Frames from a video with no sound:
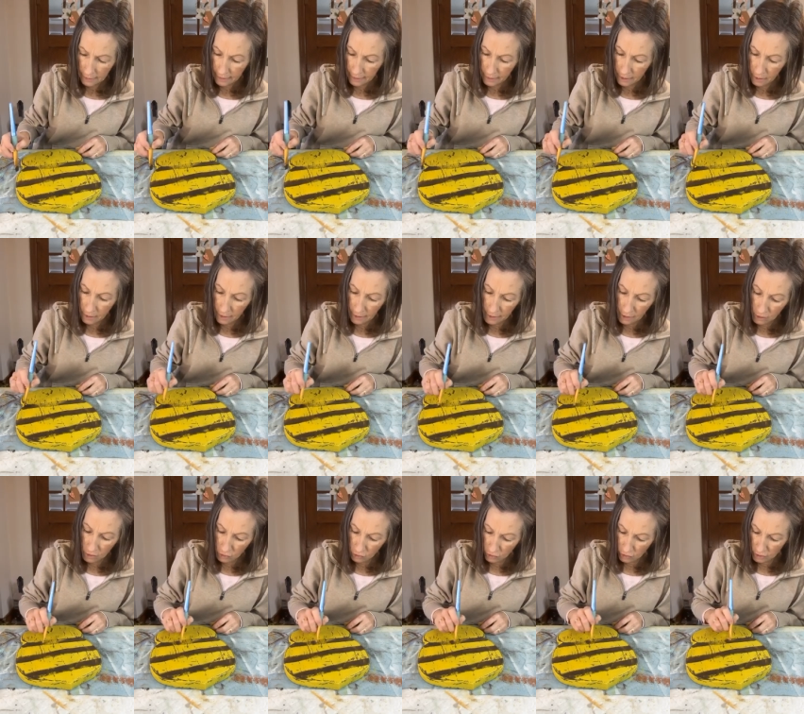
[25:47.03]
I
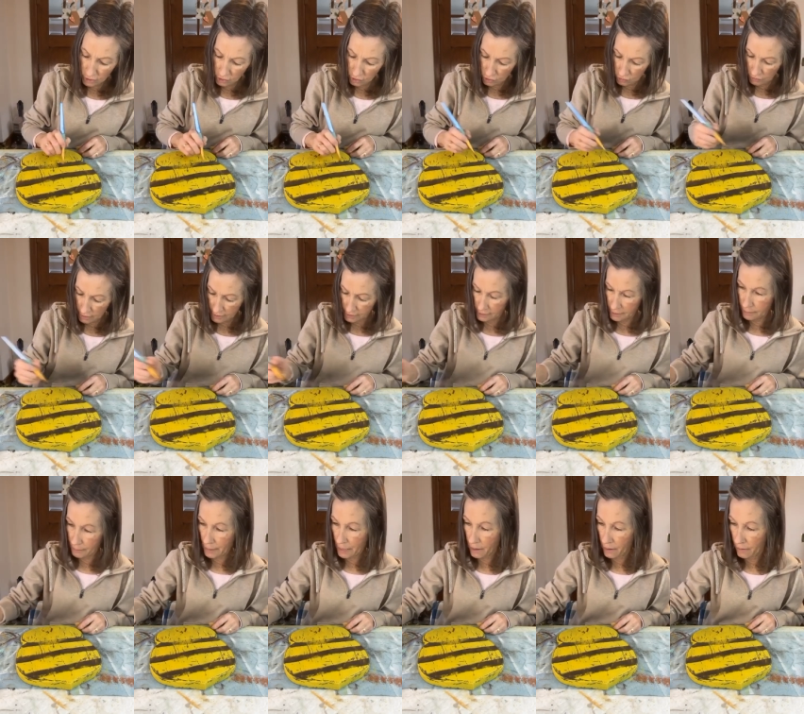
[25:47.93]
used to stress
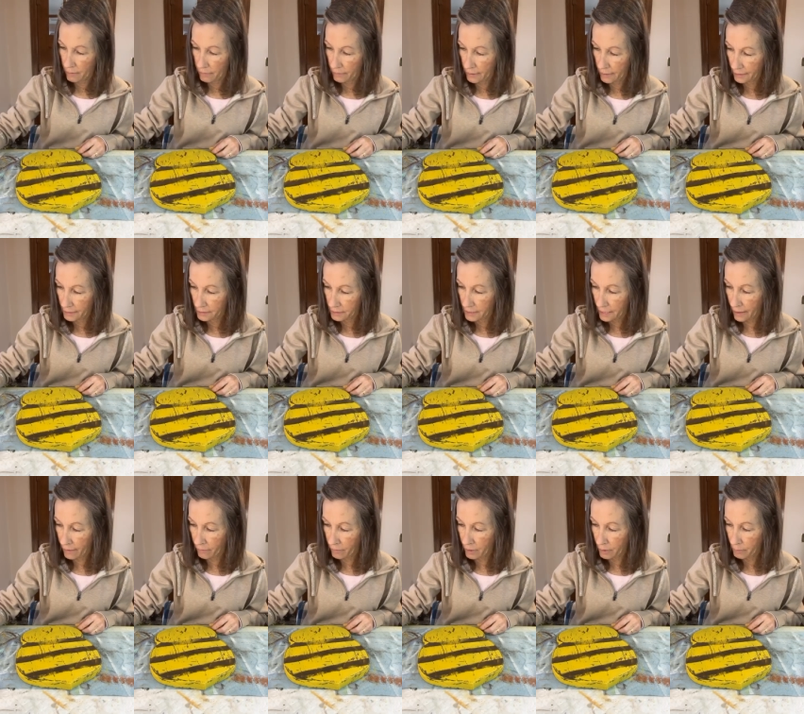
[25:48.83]
about things
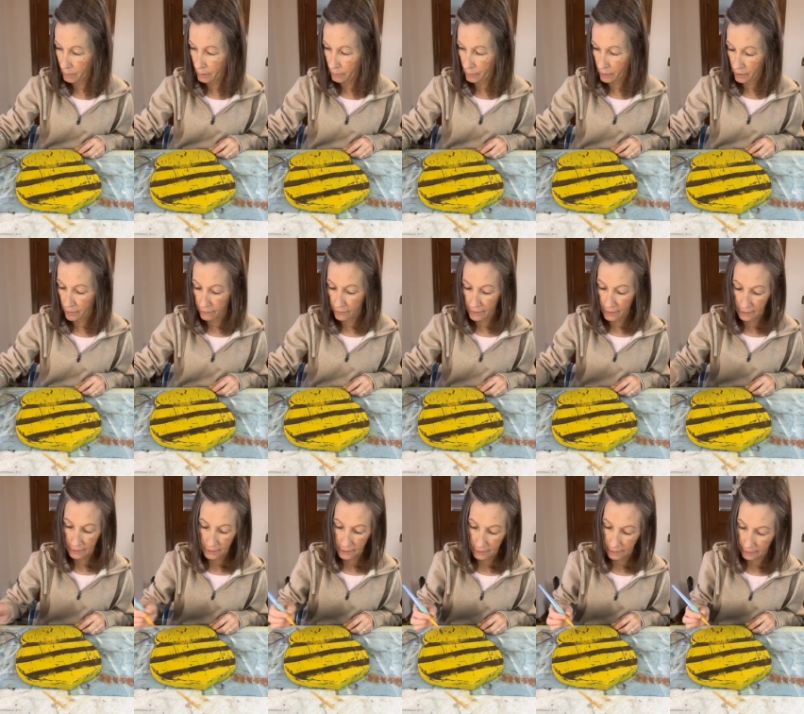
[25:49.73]
having to be
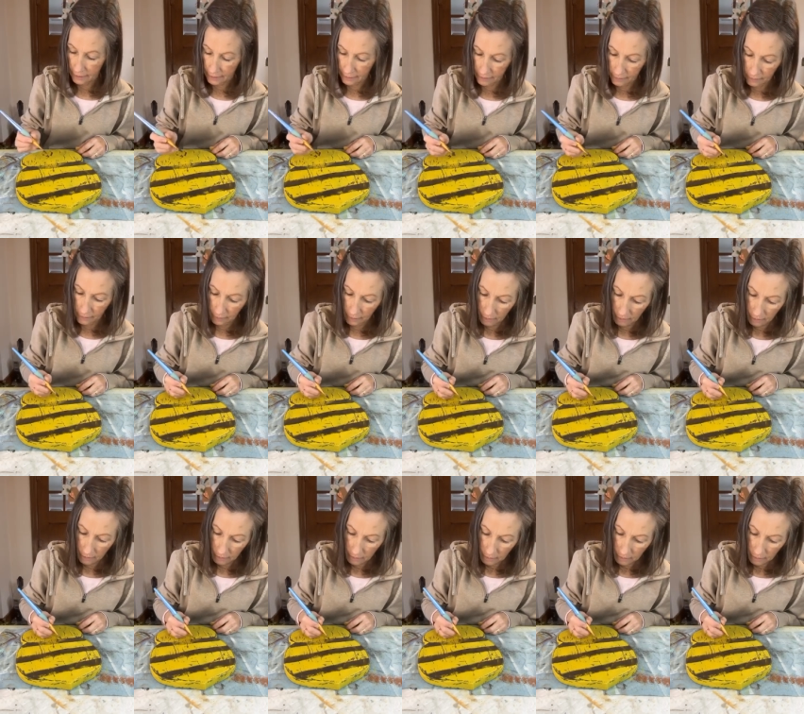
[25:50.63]
perfect, and
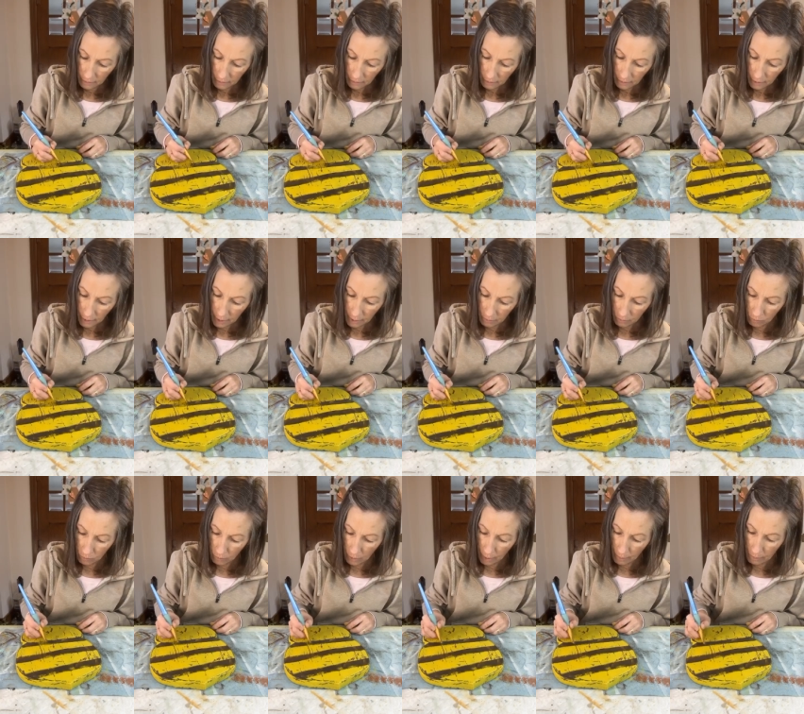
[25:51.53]

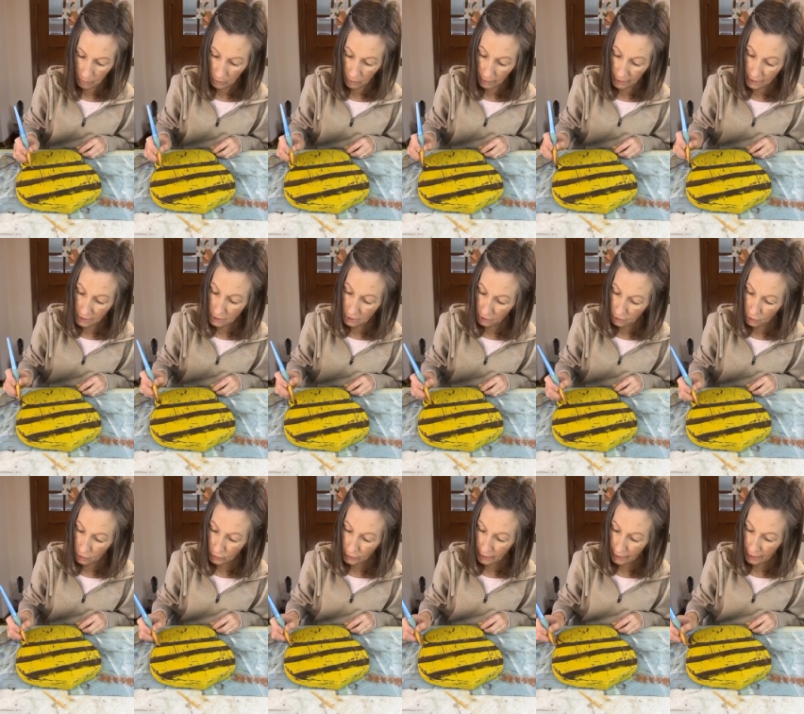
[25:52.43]
I'm really
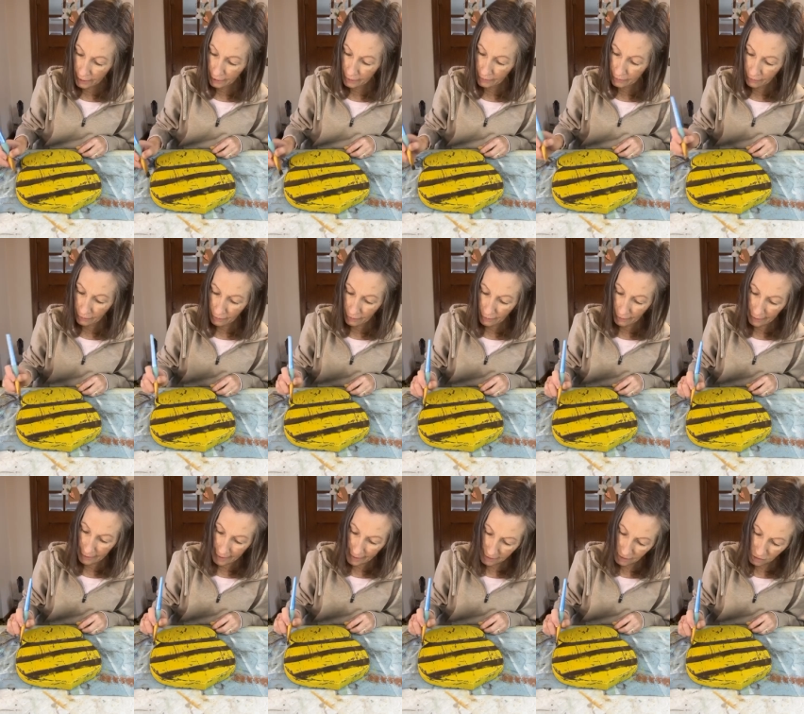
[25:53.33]
learning
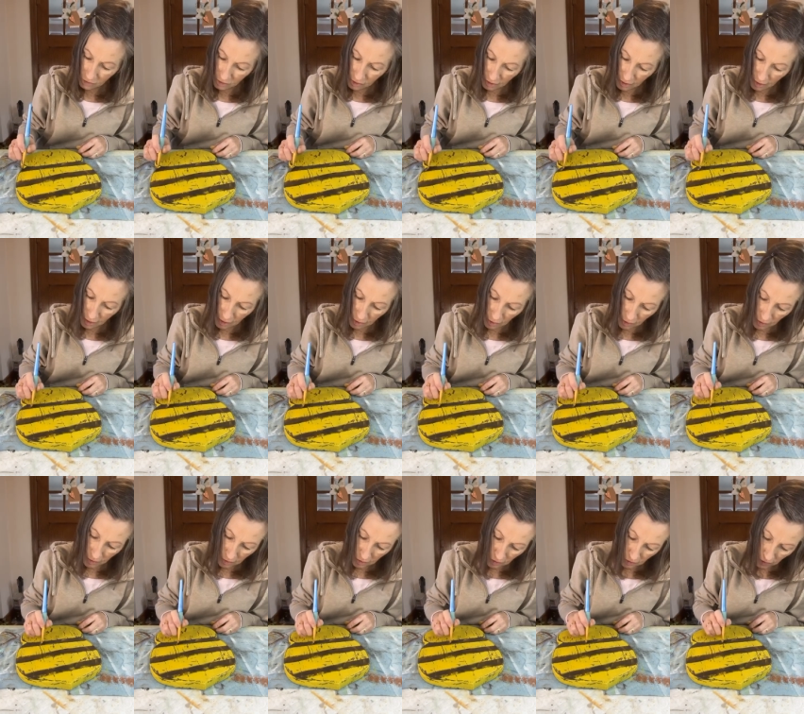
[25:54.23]
the last
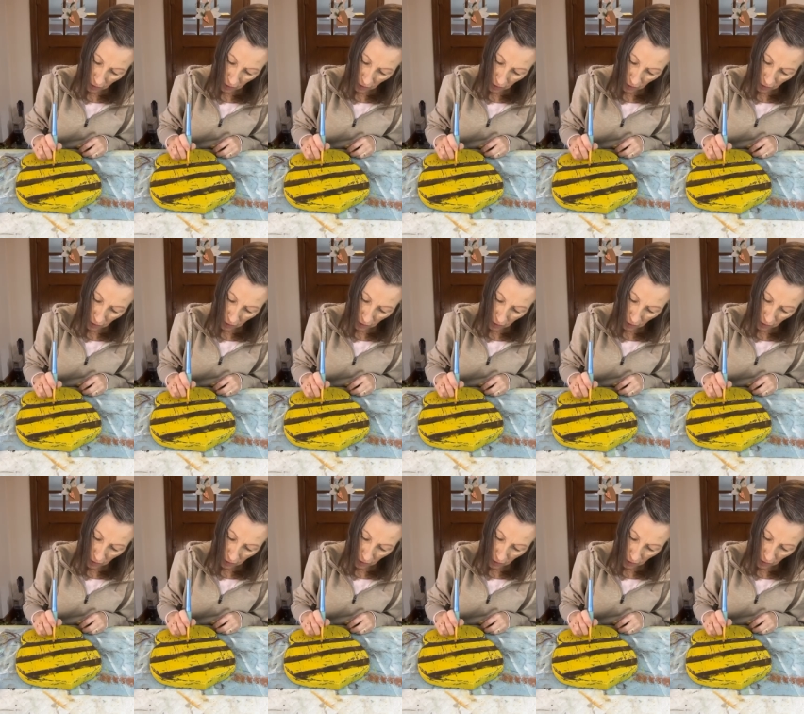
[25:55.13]
year or